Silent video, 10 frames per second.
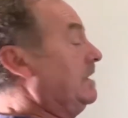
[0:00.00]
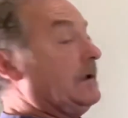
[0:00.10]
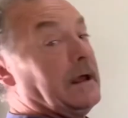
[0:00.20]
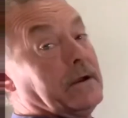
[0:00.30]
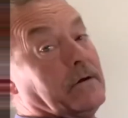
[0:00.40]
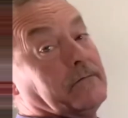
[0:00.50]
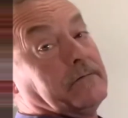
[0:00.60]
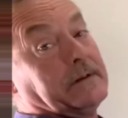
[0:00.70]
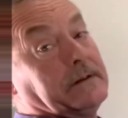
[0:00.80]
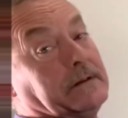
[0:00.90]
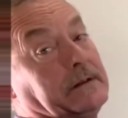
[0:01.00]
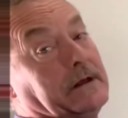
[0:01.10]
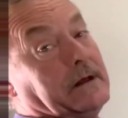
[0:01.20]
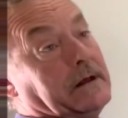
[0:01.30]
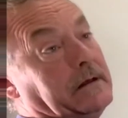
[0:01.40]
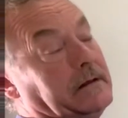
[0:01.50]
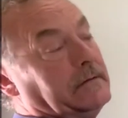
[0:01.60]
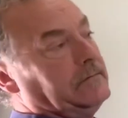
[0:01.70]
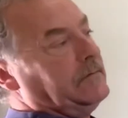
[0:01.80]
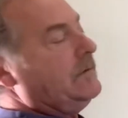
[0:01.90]
and hopefully,
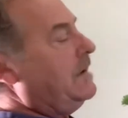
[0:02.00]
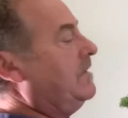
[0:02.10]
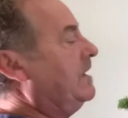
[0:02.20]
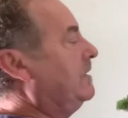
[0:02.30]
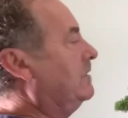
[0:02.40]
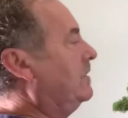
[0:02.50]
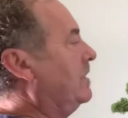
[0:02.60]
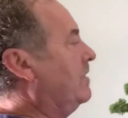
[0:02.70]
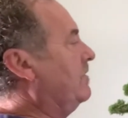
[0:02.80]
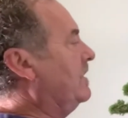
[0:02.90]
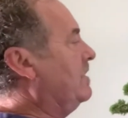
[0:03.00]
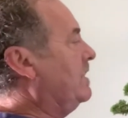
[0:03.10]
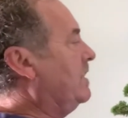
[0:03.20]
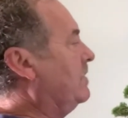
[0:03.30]
well, I think not hopefully, but